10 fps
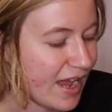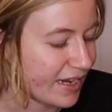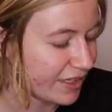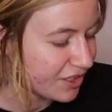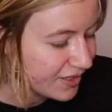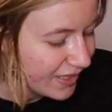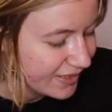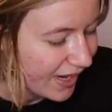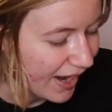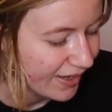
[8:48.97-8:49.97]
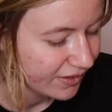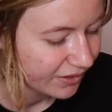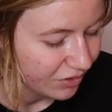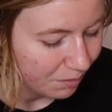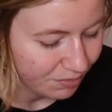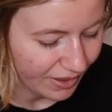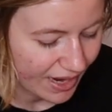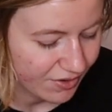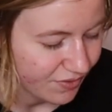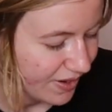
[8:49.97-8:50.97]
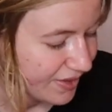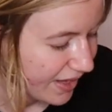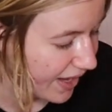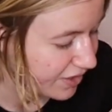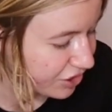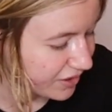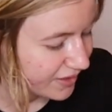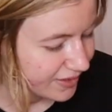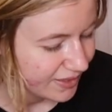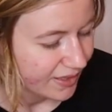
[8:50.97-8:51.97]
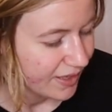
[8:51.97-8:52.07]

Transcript: and I just like to add a little brown around the edges.